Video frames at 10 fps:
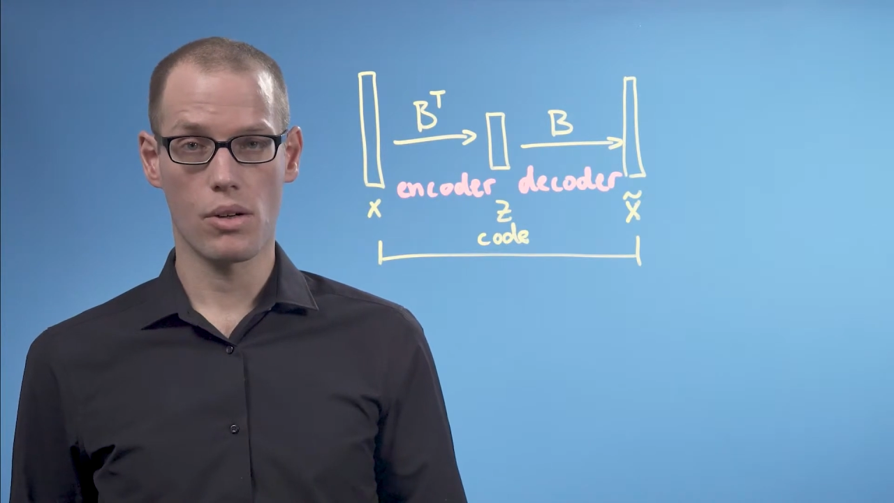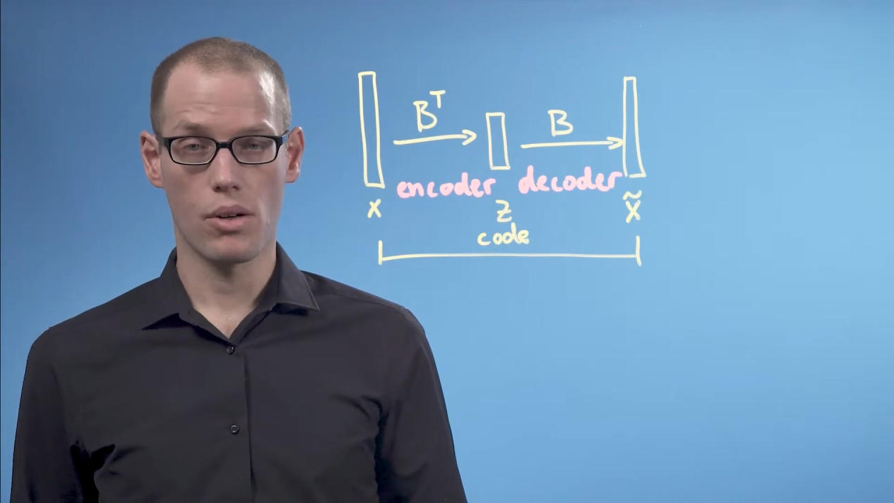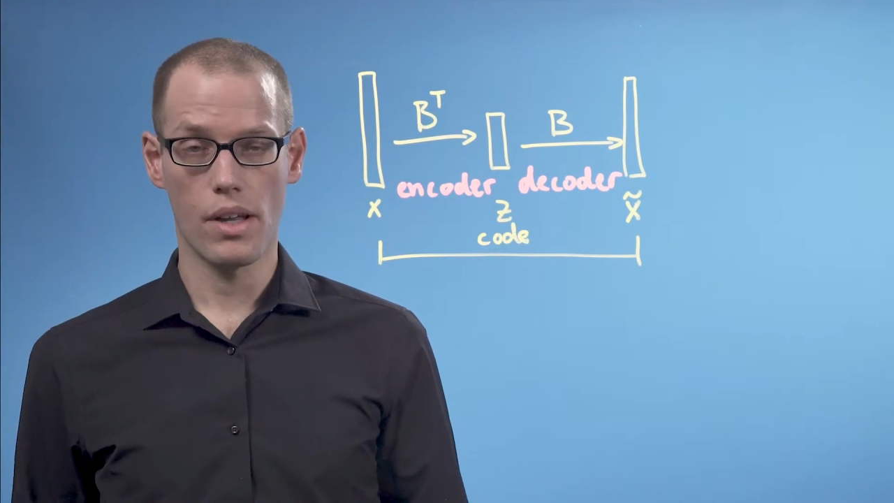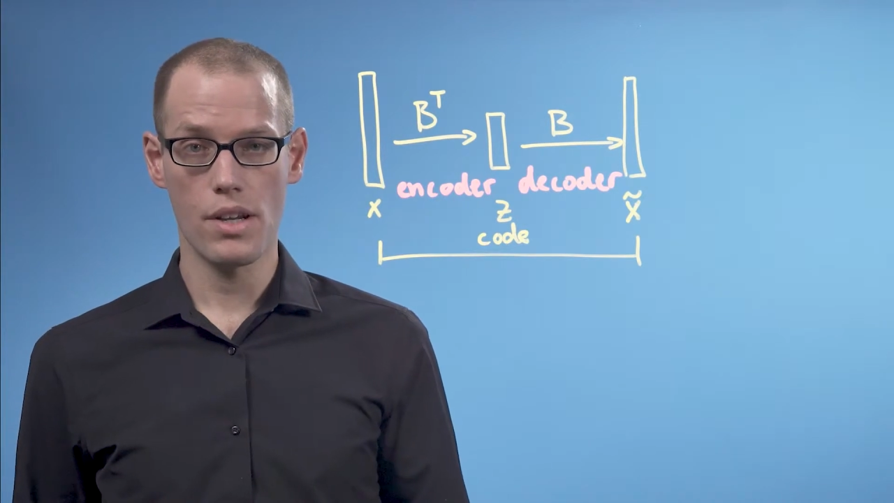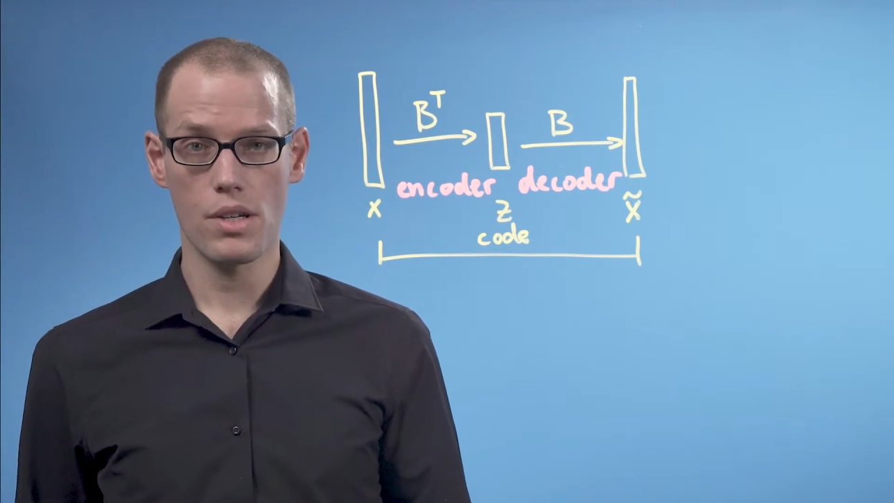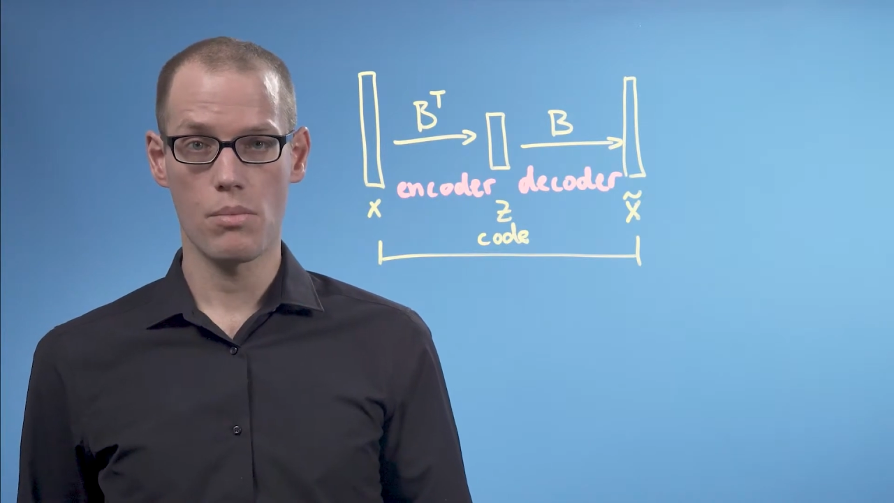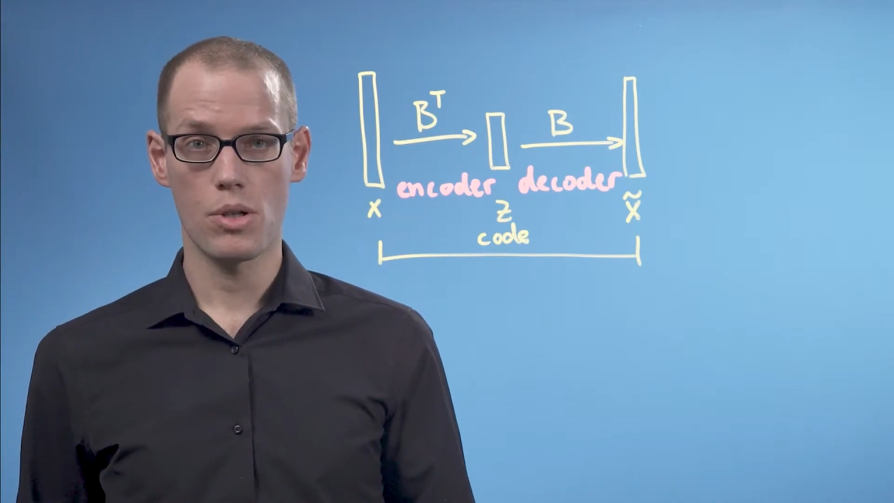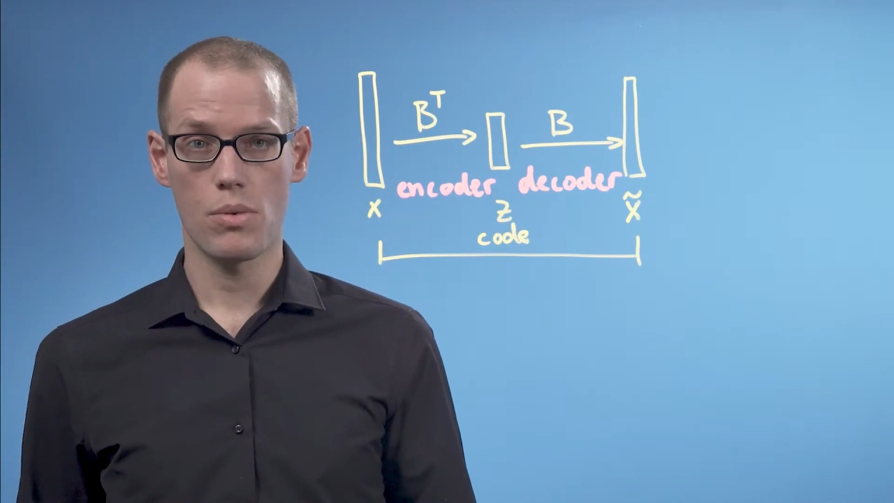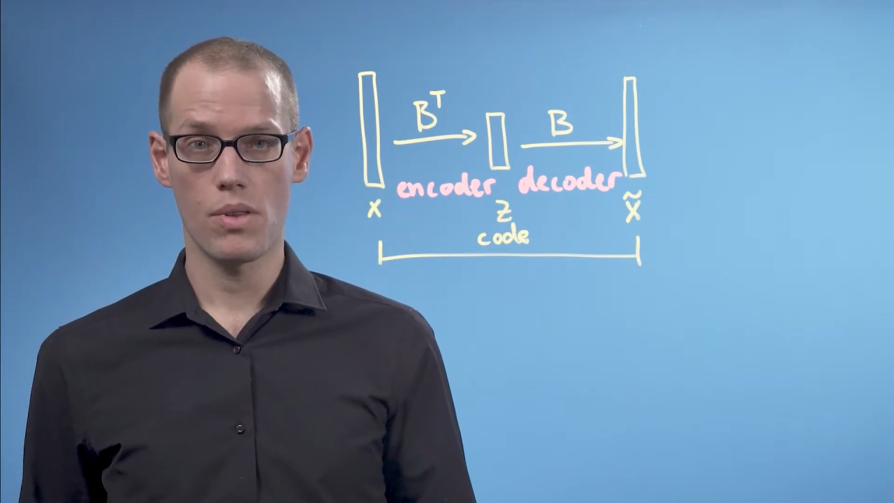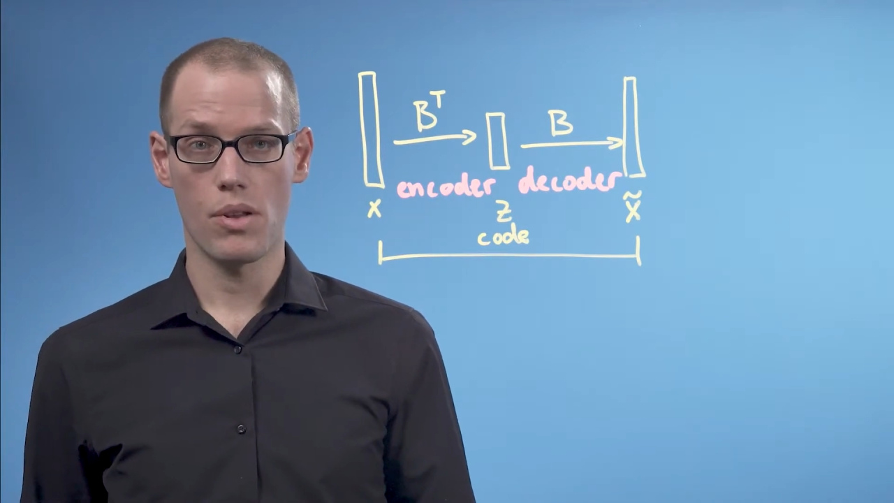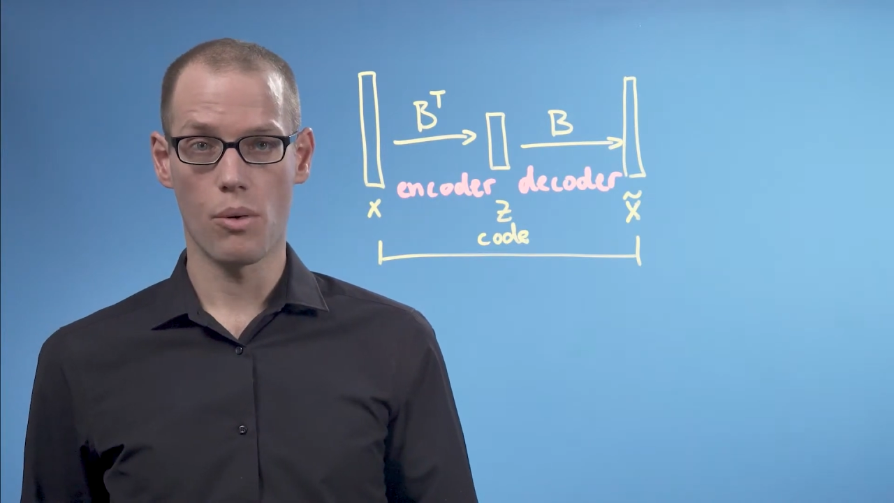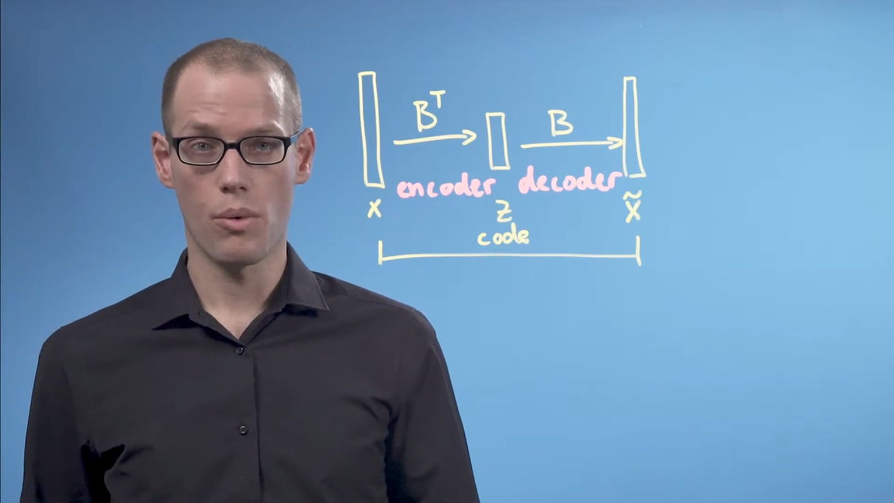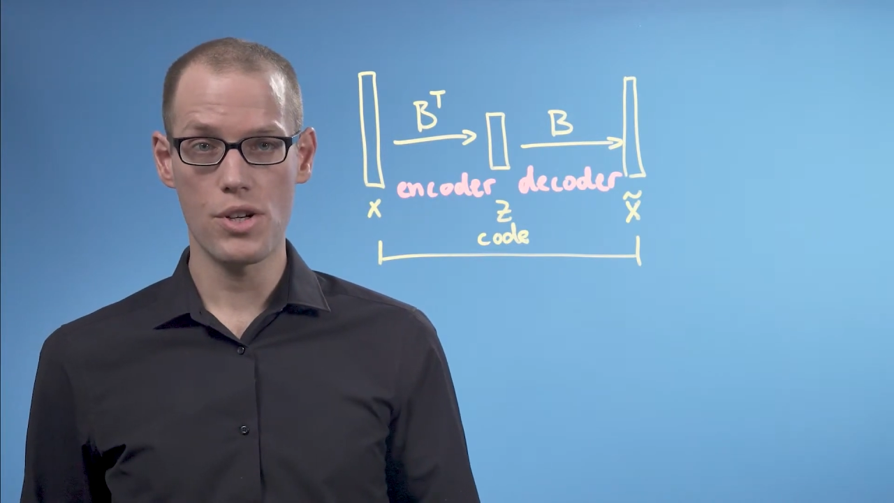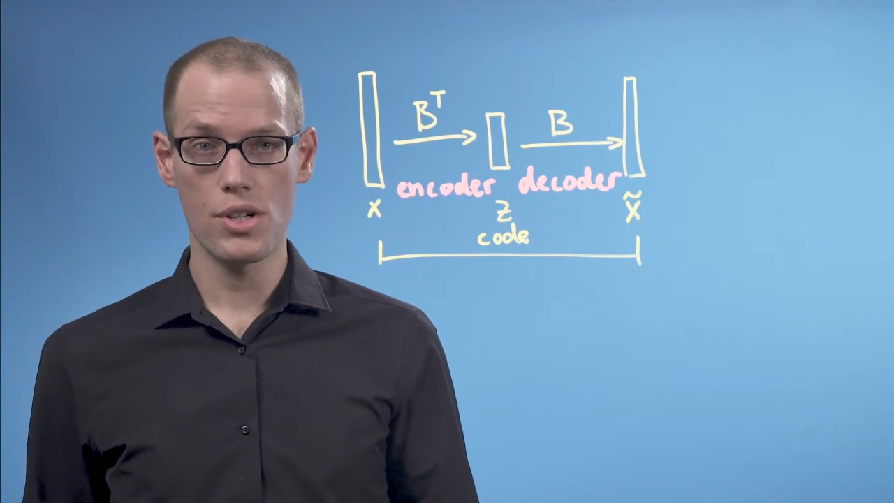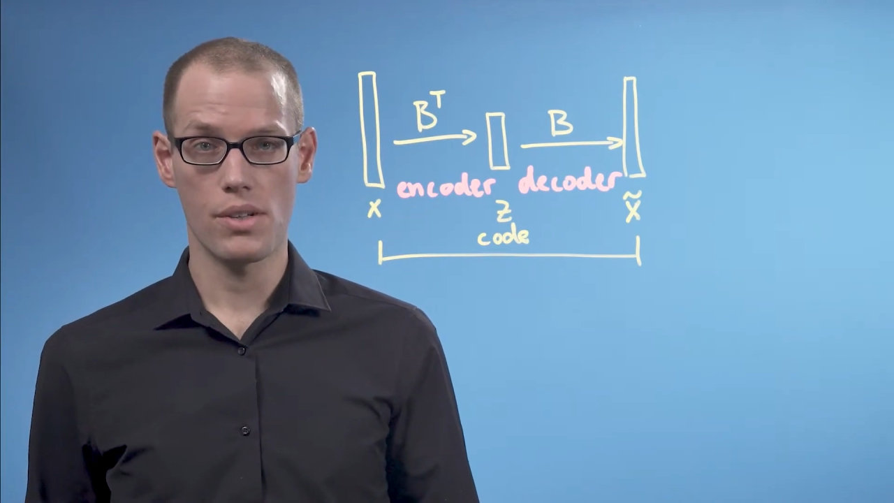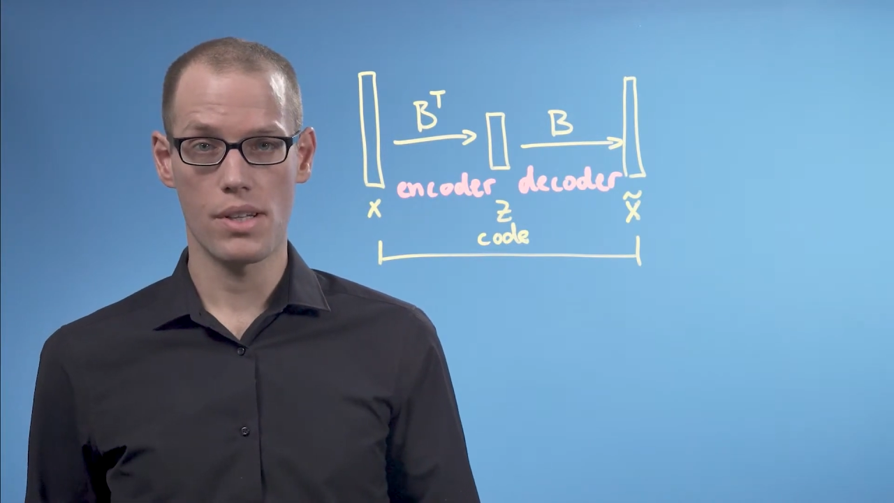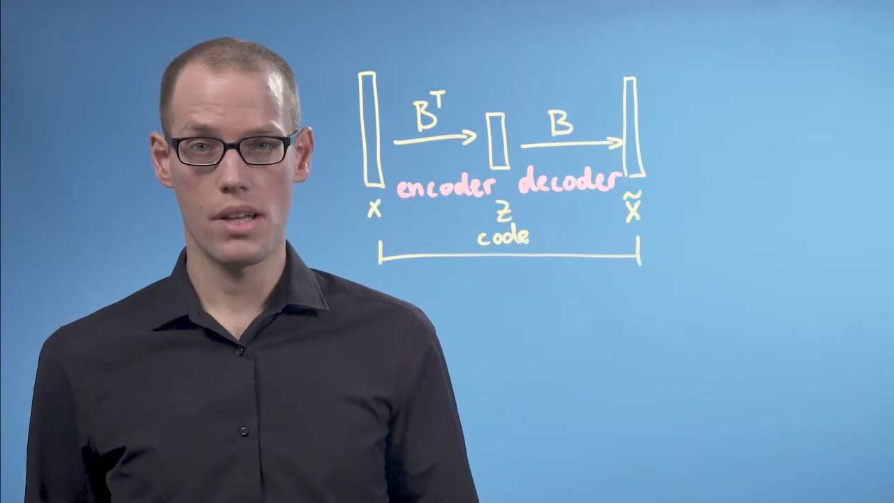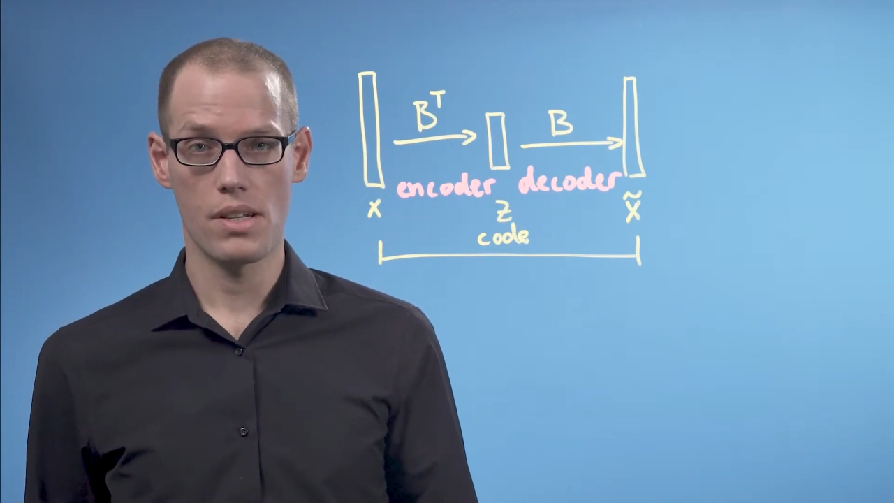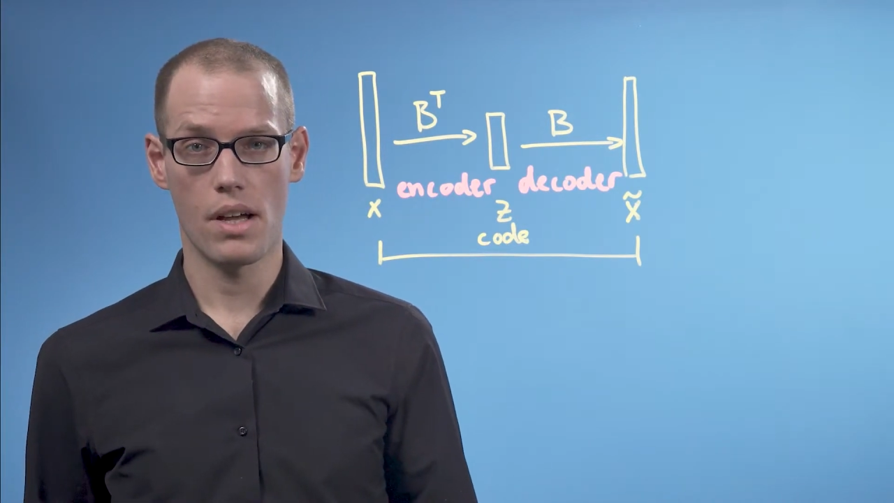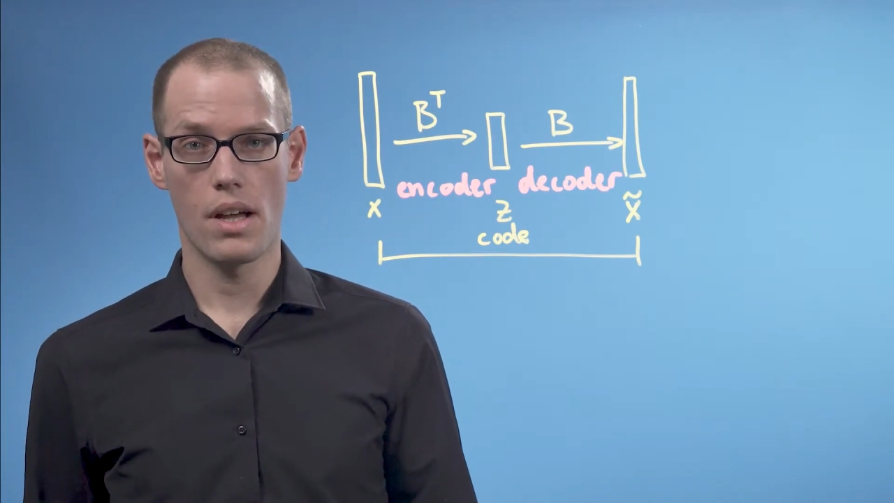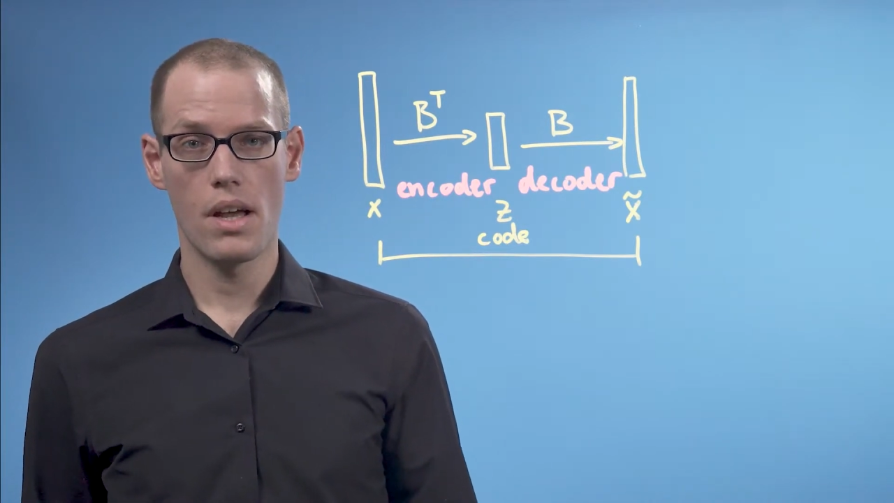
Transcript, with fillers: correlation between the original data